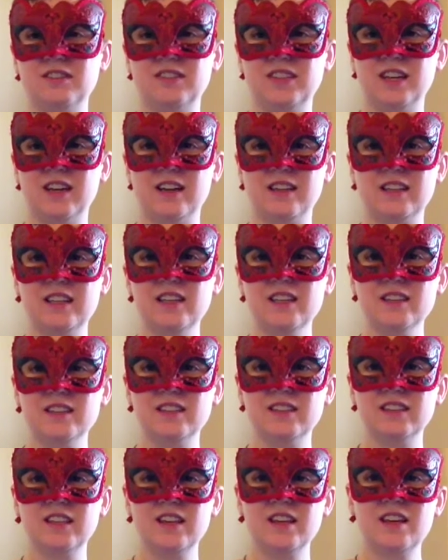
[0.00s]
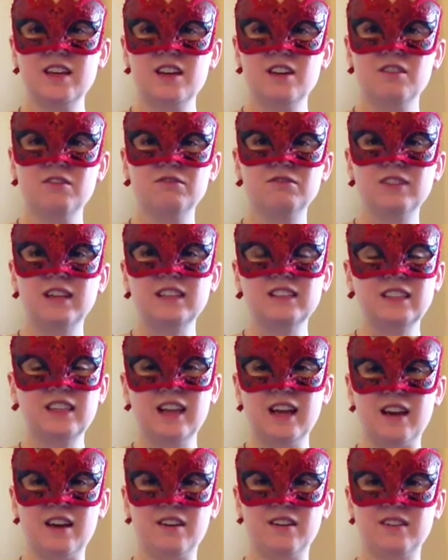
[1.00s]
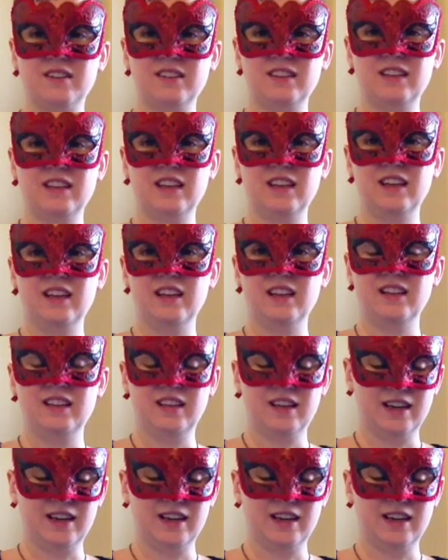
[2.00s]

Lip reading: odd years fleshing out the